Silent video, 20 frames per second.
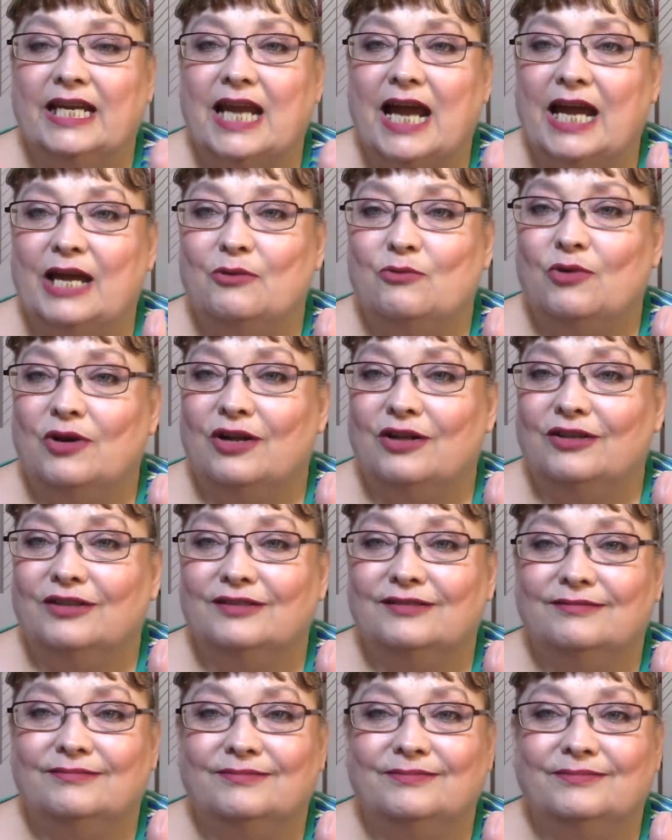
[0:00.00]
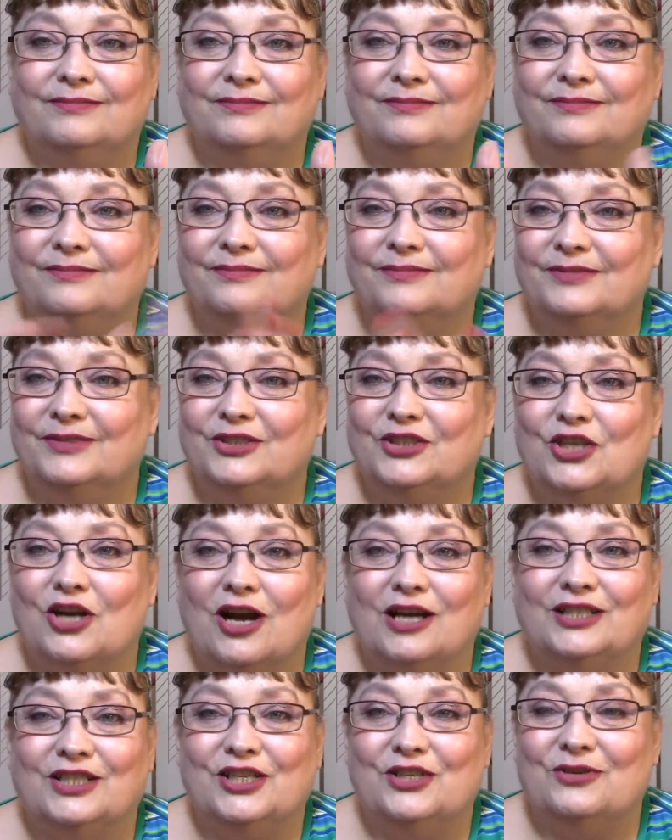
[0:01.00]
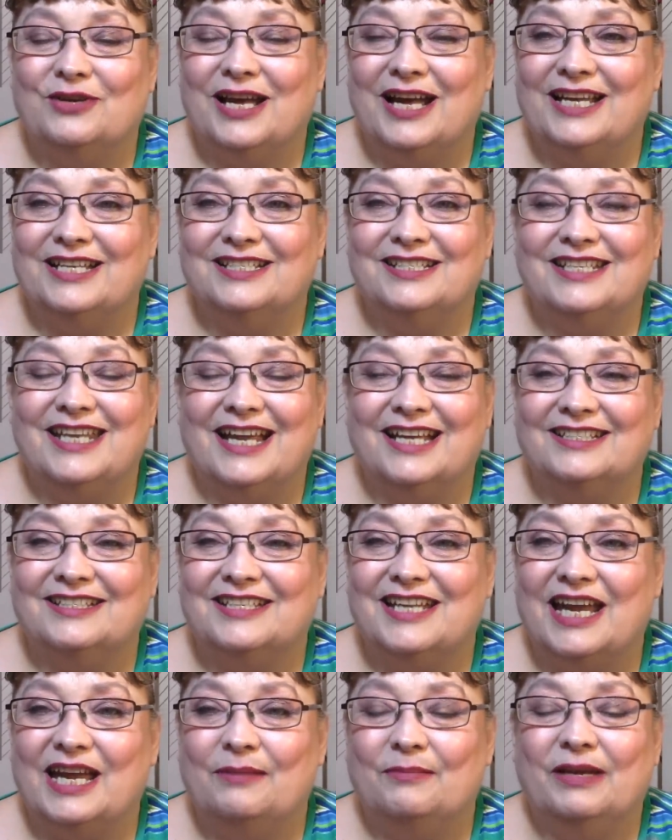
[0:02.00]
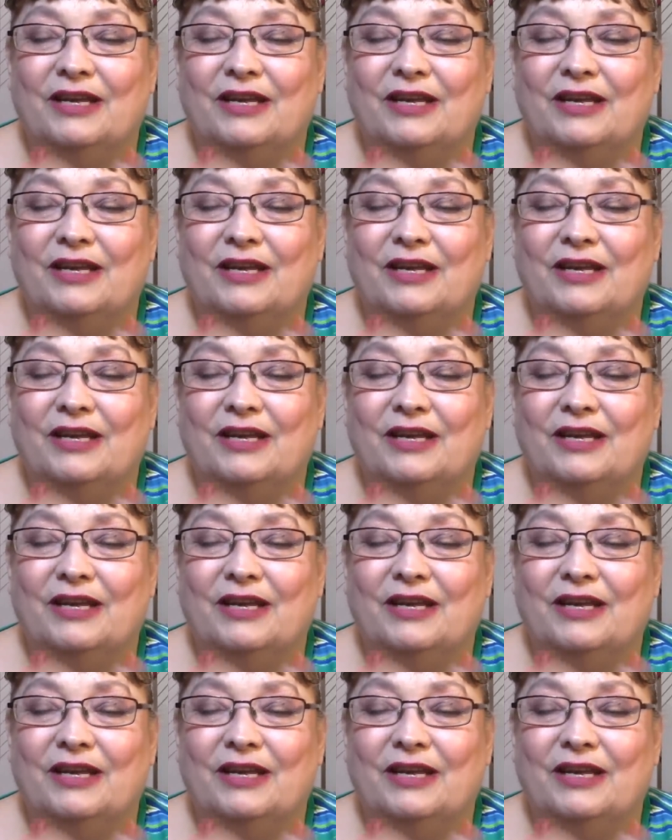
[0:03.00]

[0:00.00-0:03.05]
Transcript: I will talk to you guys next time.